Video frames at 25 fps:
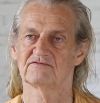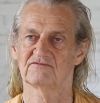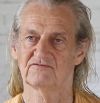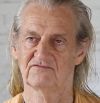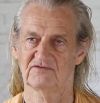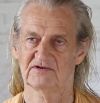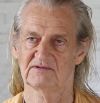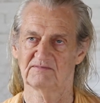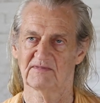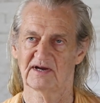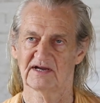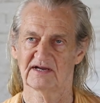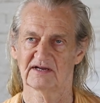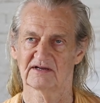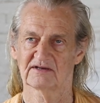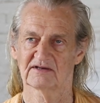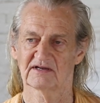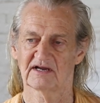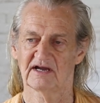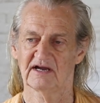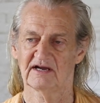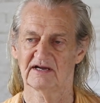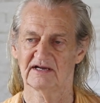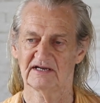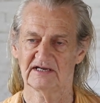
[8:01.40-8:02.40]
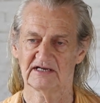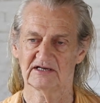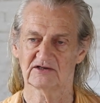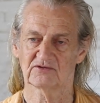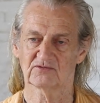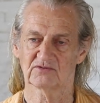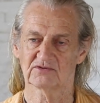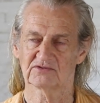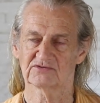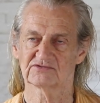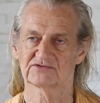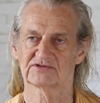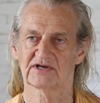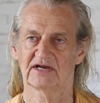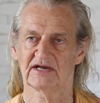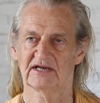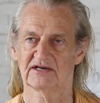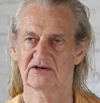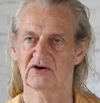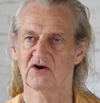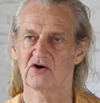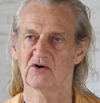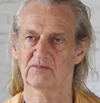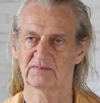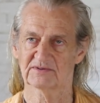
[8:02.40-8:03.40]
and female are equals
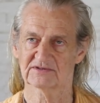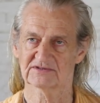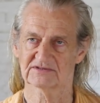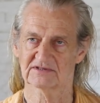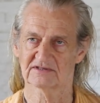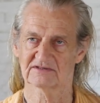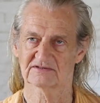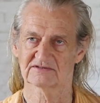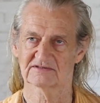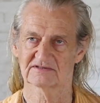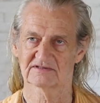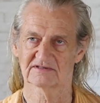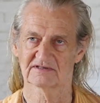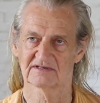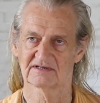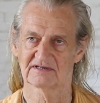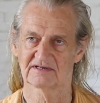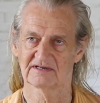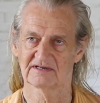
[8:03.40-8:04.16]
and opposites